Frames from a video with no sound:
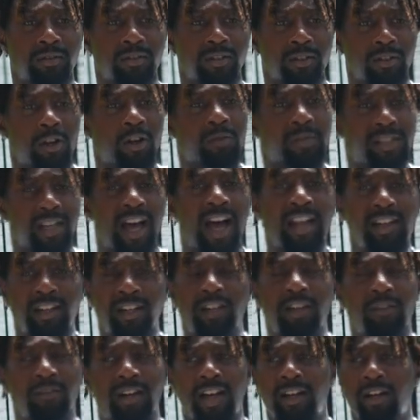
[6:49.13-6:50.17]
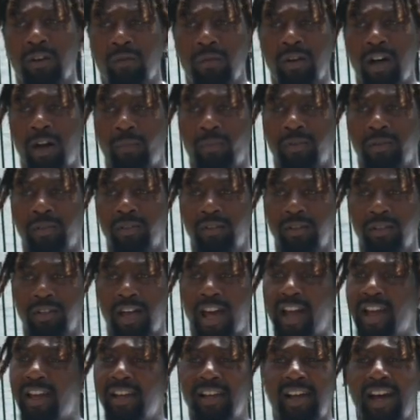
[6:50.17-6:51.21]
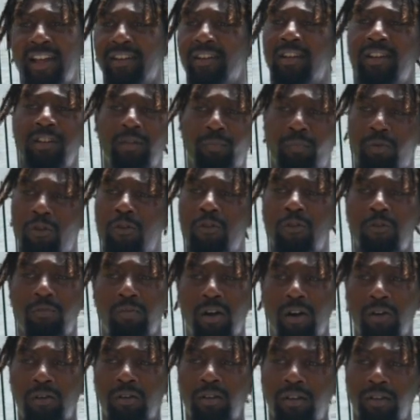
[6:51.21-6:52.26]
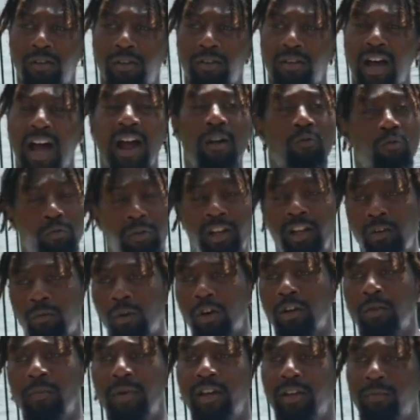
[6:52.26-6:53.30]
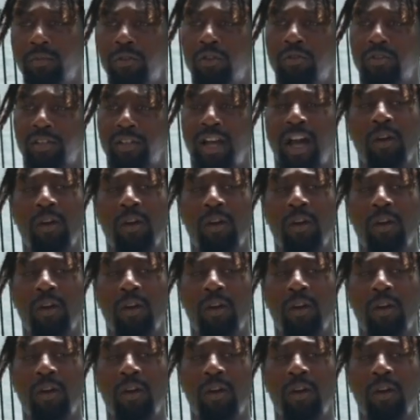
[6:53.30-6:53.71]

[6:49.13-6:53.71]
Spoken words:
You know what I'm saying? I live like a rapper. I ain't got nothing to prove, bro. I really want to make music.